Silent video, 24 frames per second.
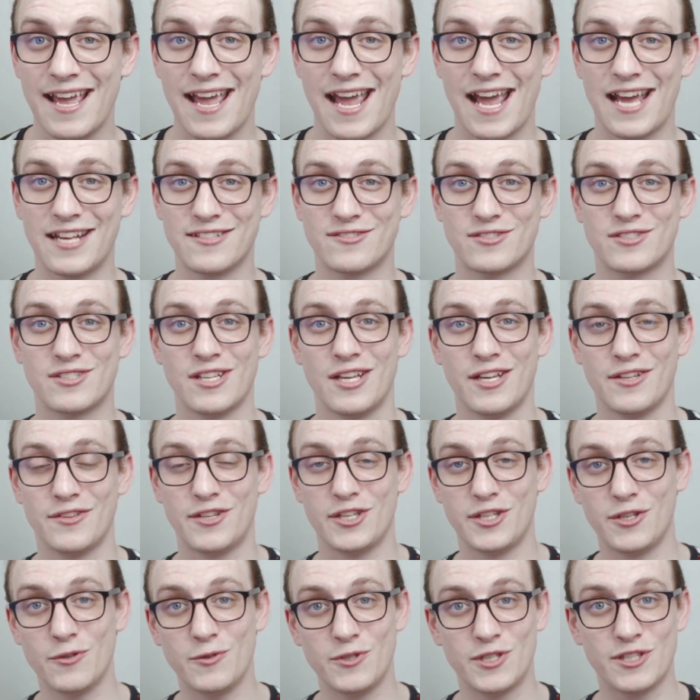as
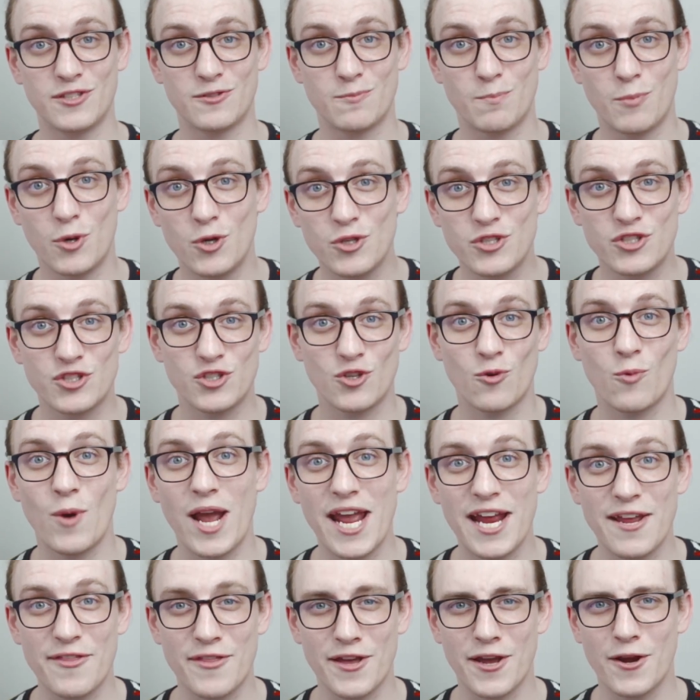the unions pushed
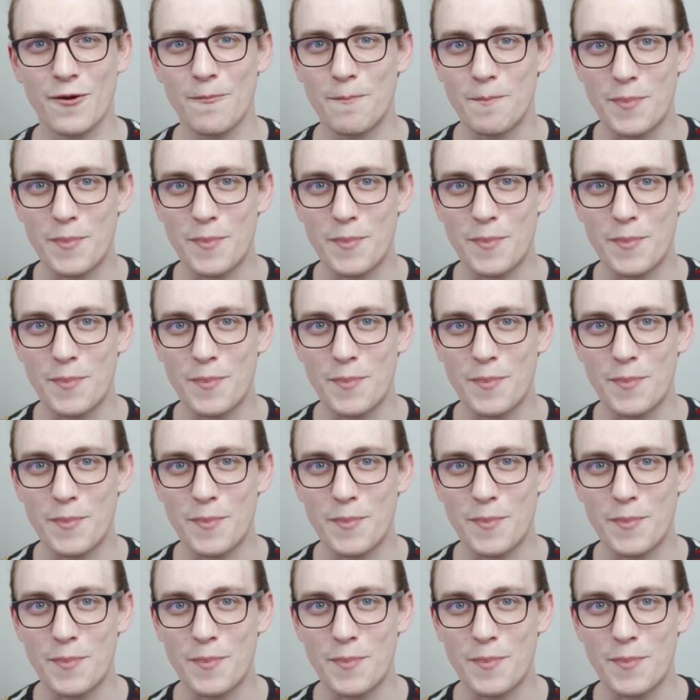away their